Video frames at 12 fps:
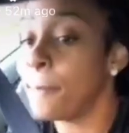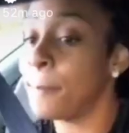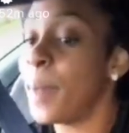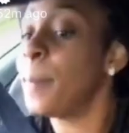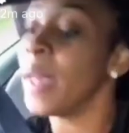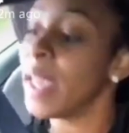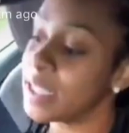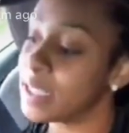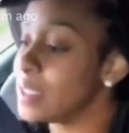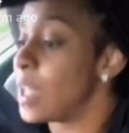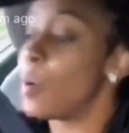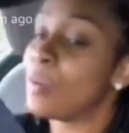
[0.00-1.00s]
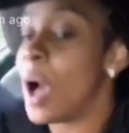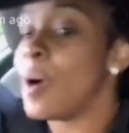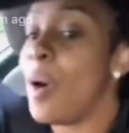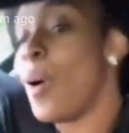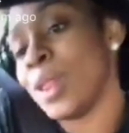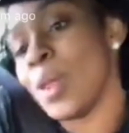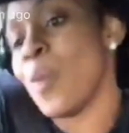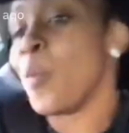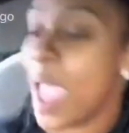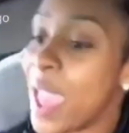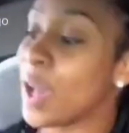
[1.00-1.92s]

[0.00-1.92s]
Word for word: But bitch, don't go all the way.